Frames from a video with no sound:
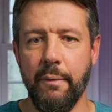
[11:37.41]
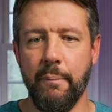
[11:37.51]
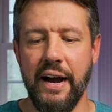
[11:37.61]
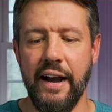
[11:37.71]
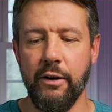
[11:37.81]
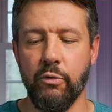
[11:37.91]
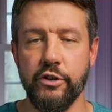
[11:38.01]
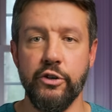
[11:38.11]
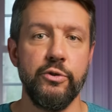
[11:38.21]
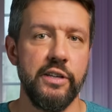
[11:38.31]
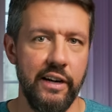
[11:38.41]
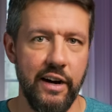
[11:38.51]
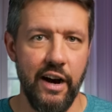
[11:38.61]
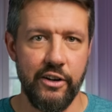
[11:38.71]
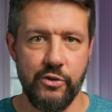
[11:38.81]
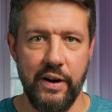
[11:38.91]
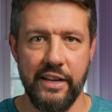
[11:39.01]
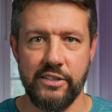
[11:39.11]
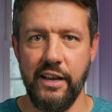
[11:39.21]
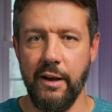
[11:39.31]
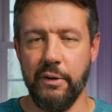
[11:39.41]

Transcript: by reducing contrast,